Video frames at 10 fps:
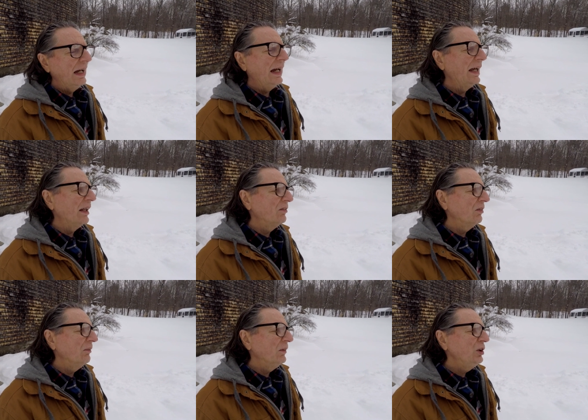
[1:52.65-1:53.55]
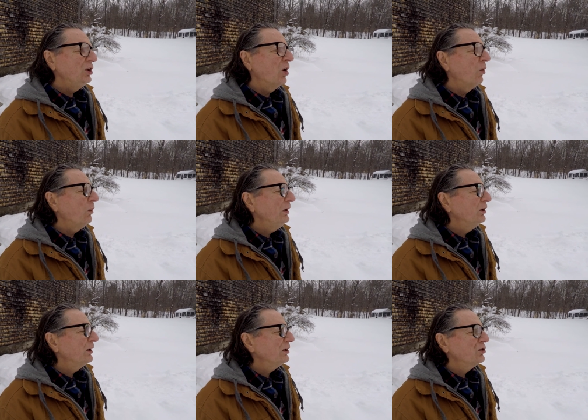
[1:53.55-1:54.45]
And, you know, when we
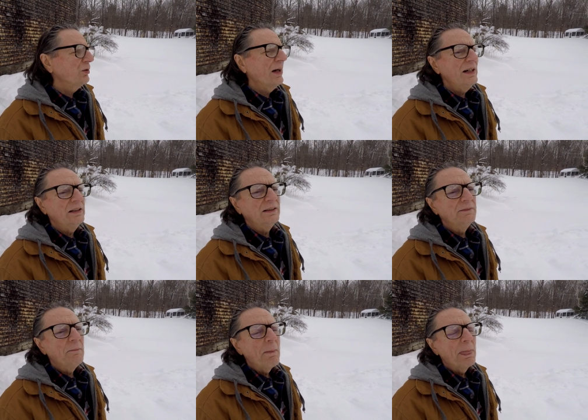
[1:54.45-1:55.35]
look at trading,